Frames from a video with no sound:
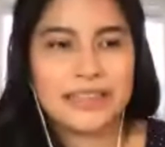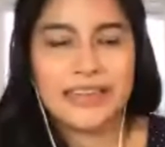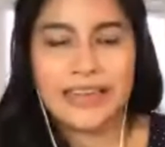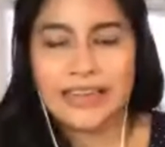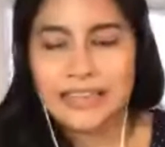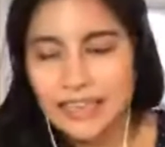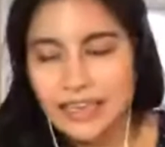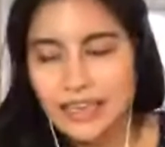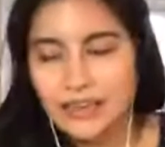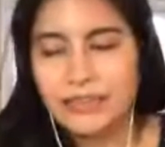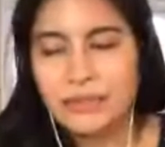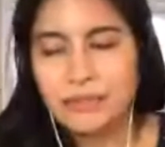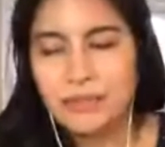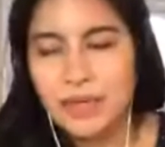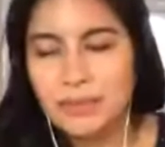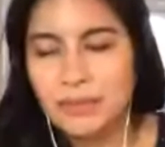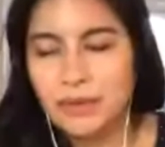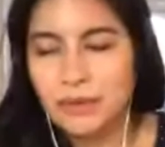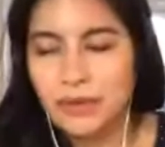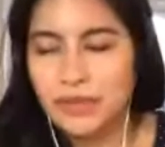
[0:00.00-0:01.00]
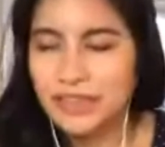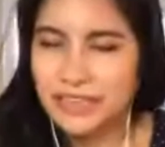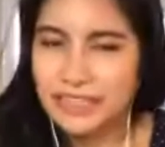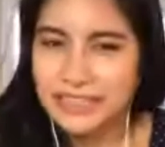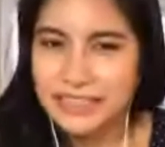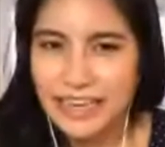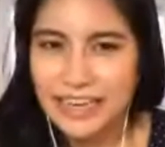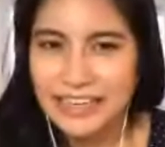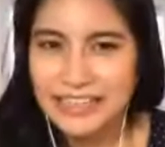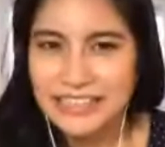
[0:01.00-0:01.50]
get data from people with
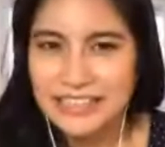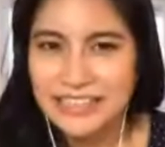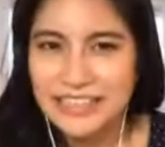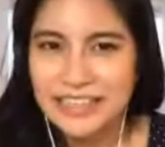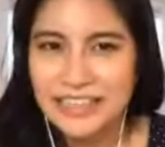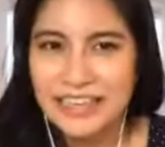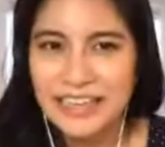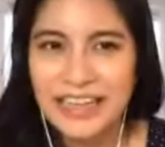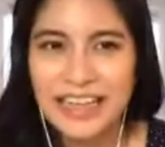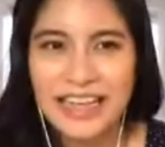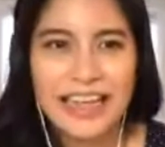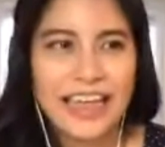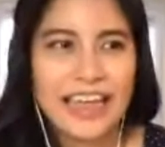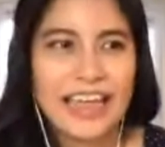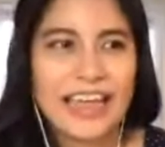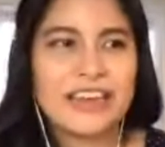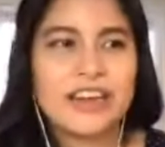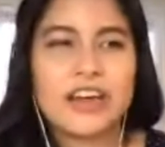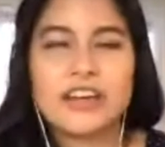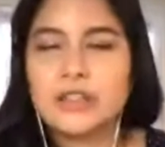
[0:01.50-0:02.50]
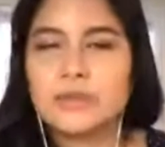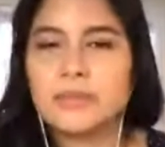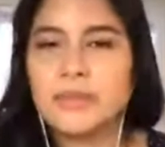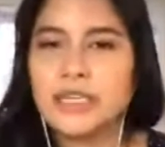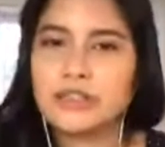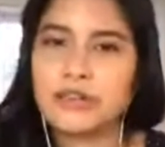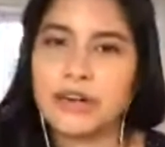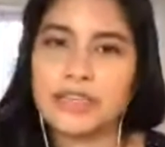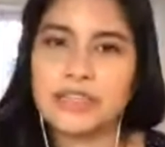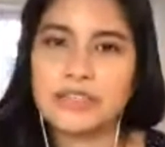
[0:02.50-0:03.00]
consent, and also be
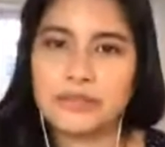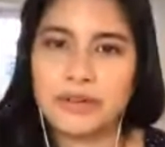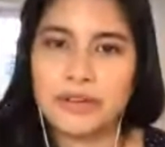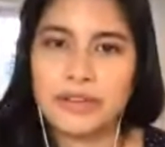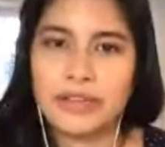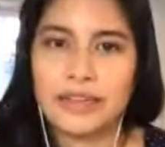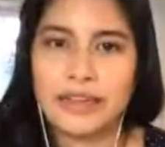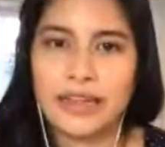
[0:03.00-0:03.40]
trustworthy.